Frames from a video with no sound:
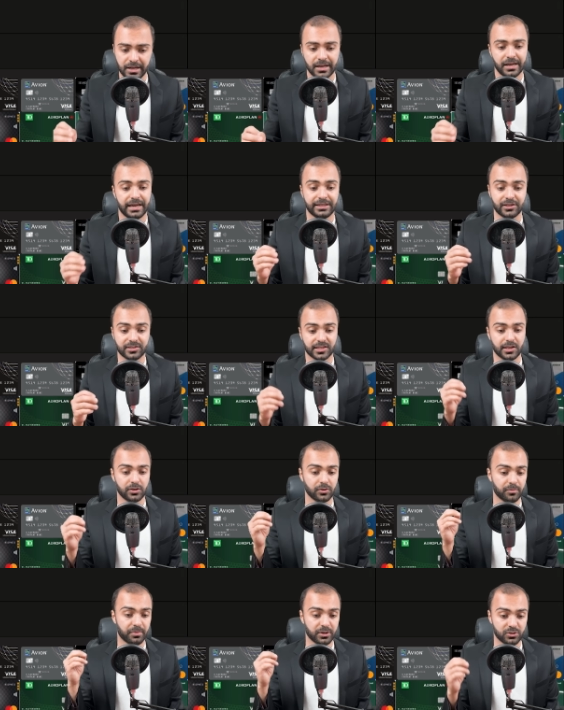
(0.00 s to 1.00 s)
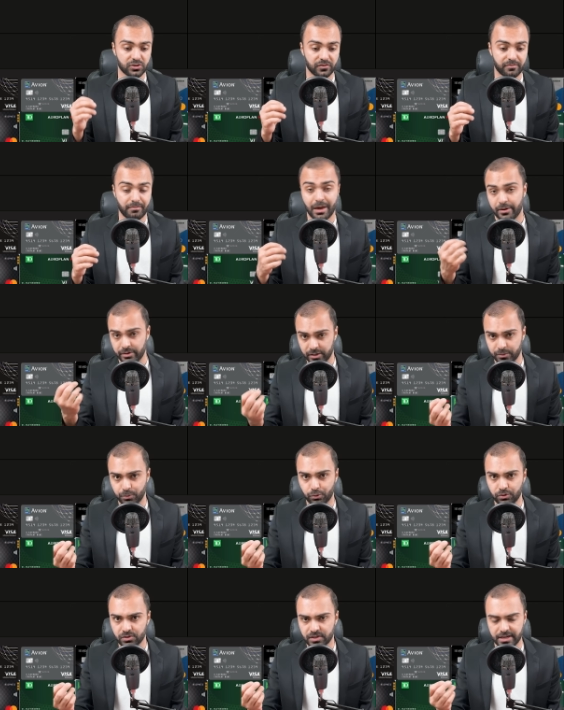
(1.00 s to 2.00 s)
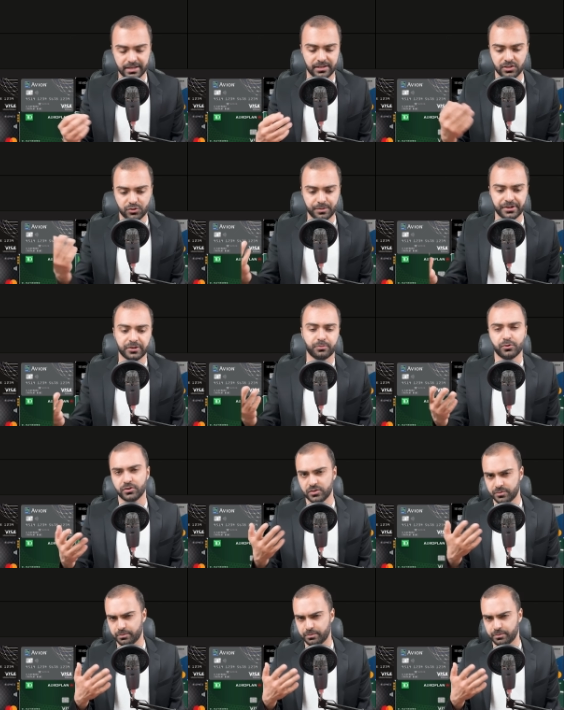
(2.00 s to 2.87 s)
It does get you a bunch of Marriott points, and each Marriott point is,